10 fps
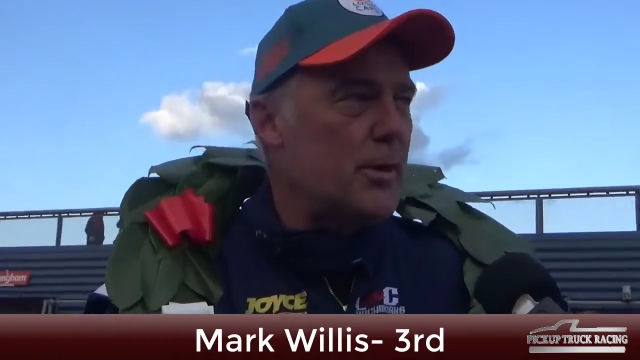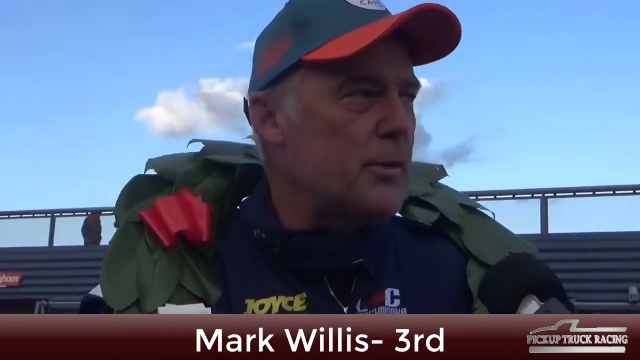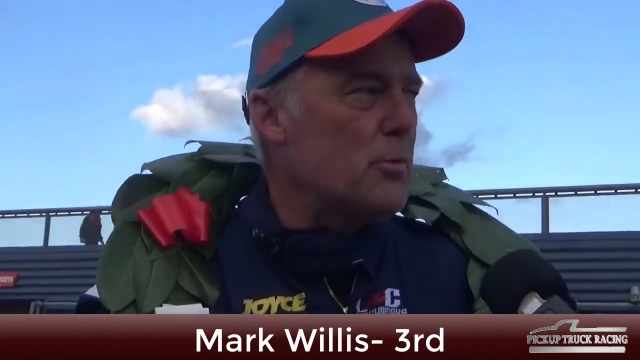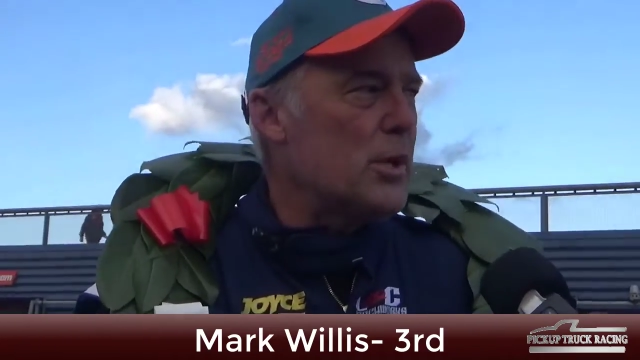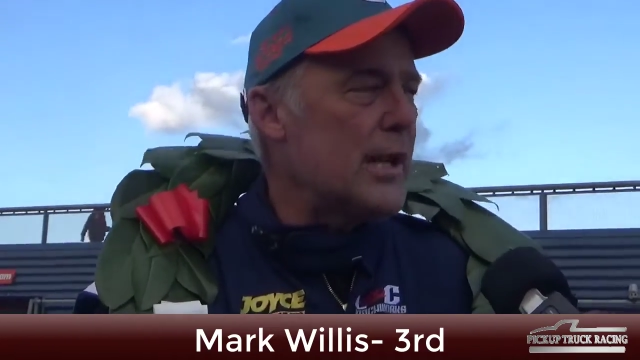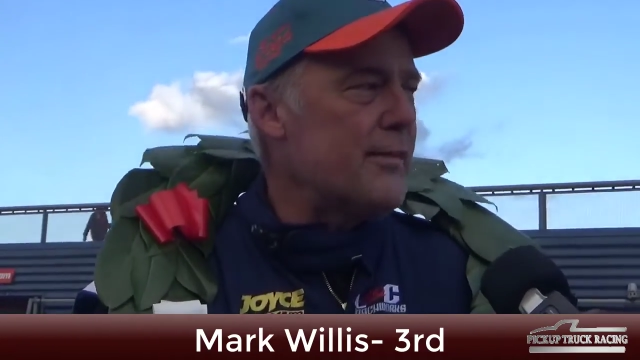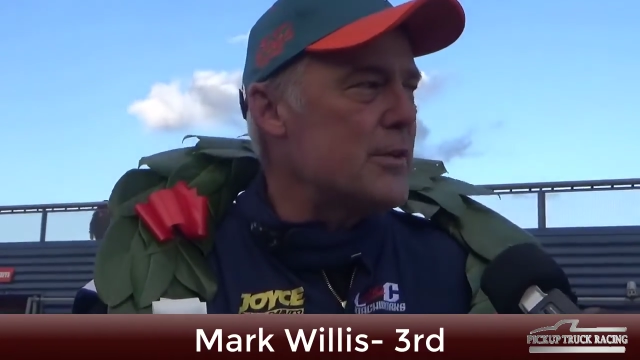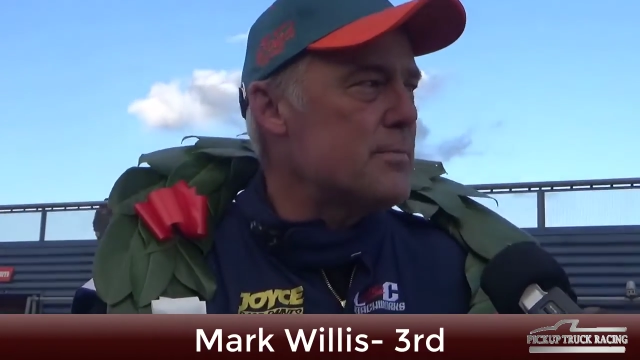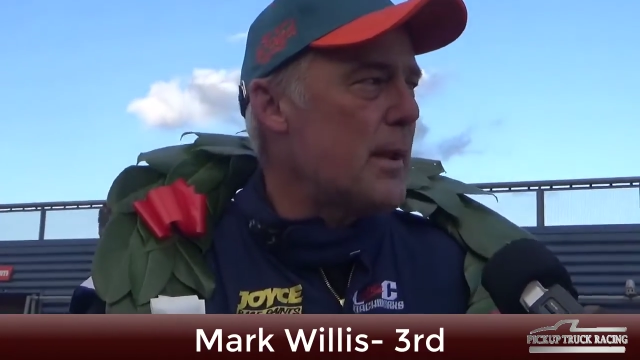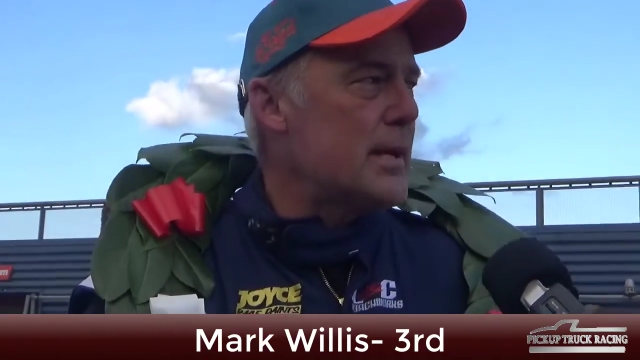I didn't want to leave
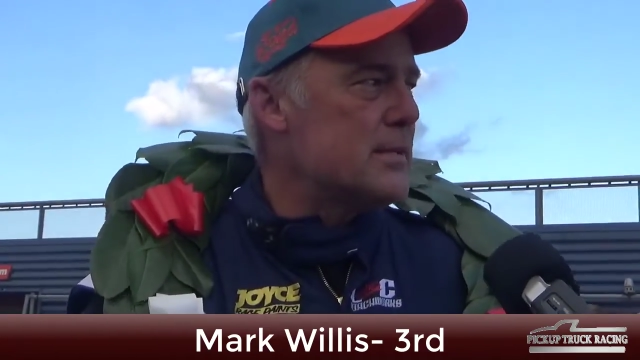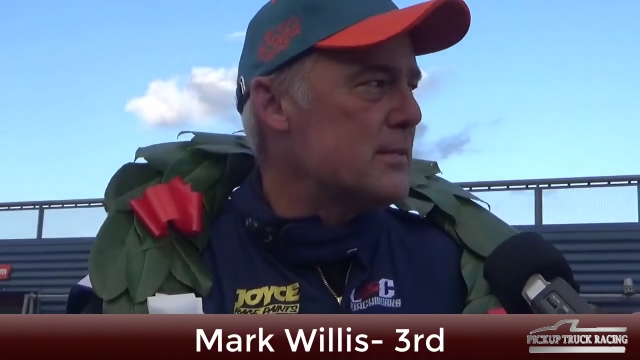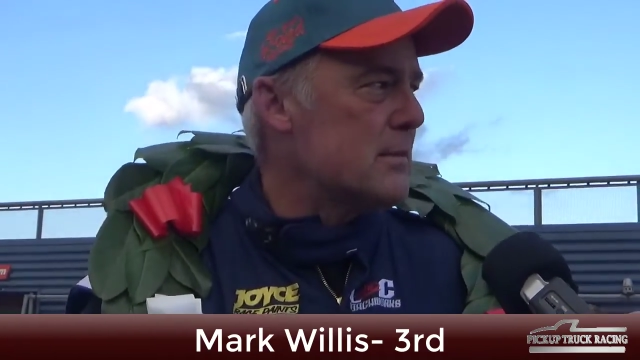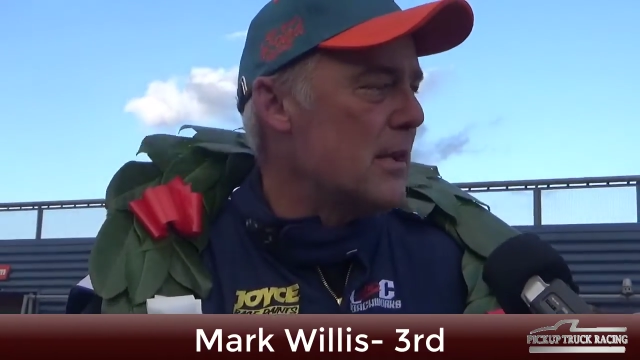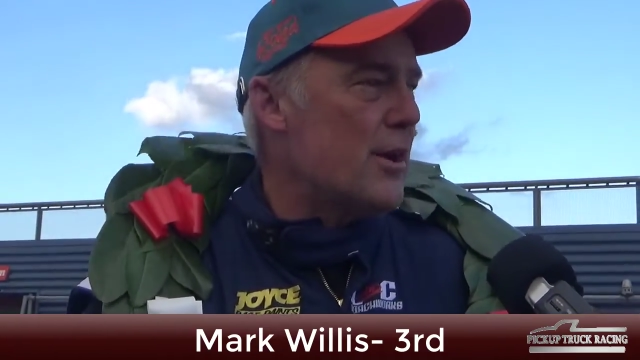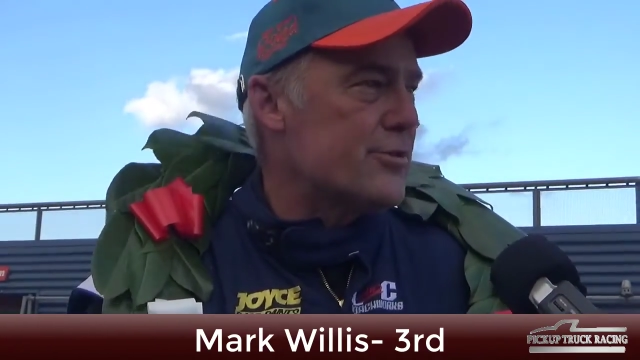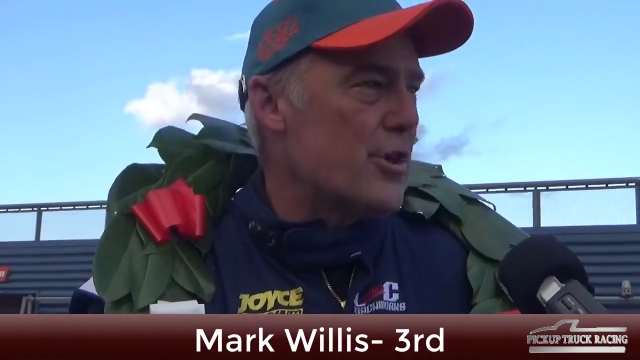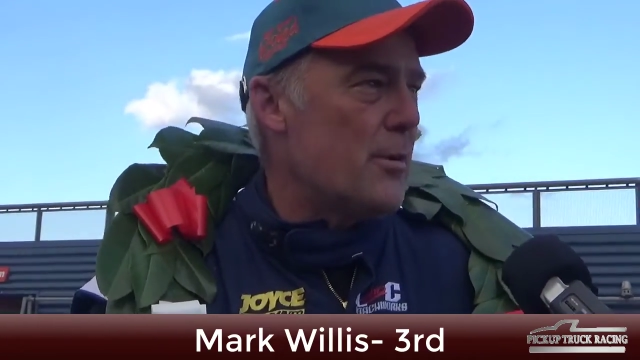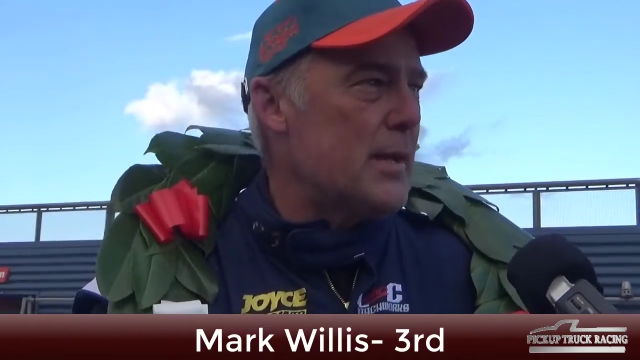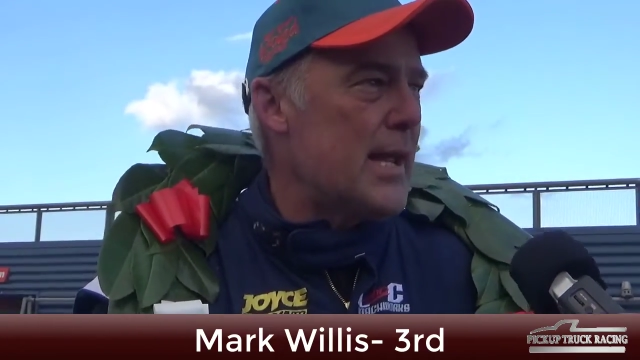this place last
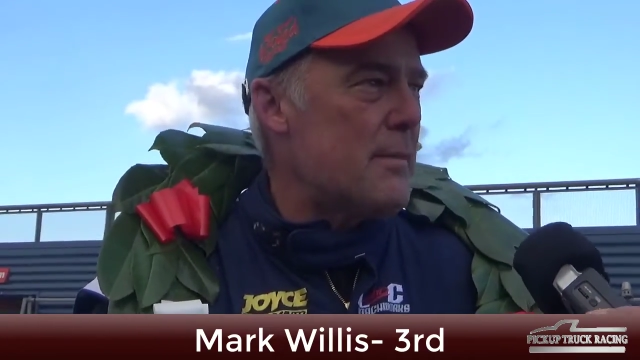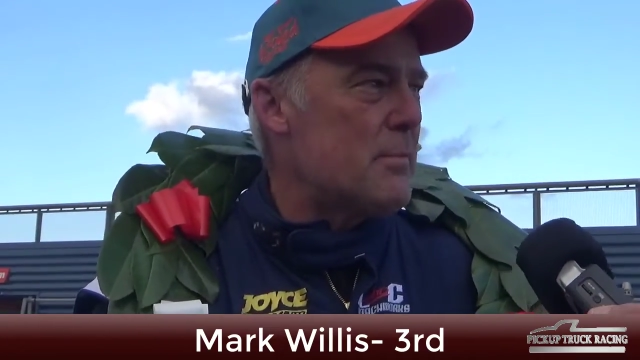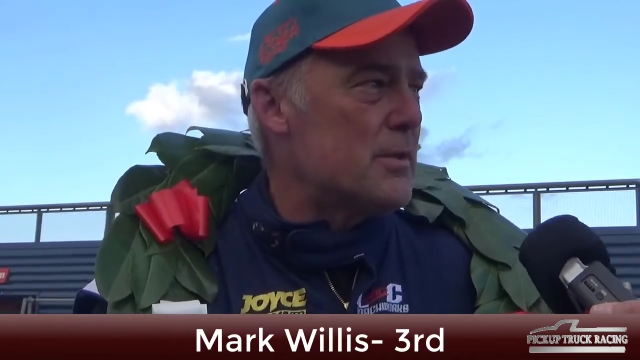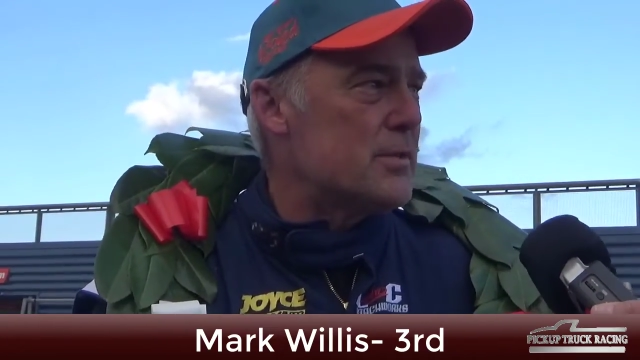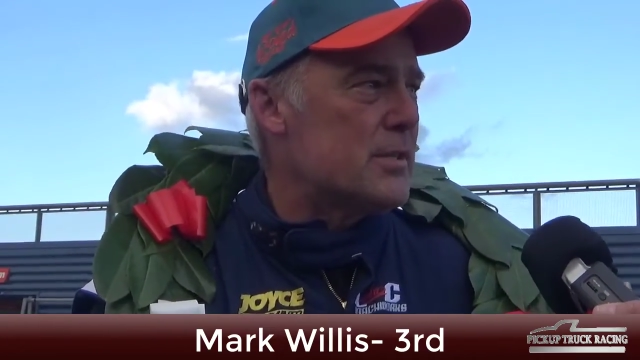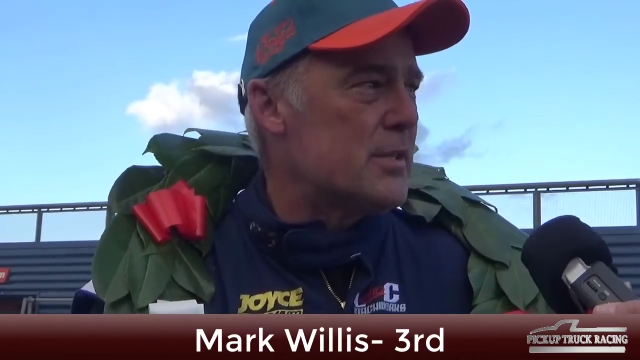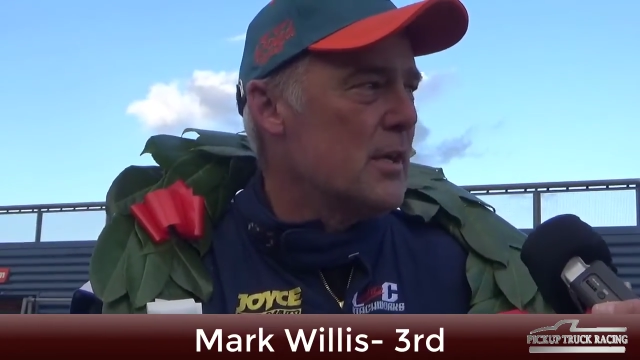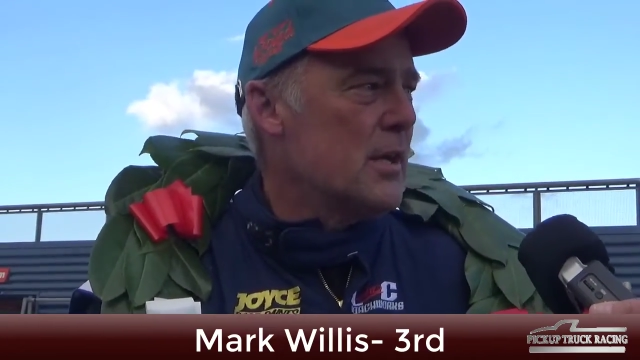time in the ambulance,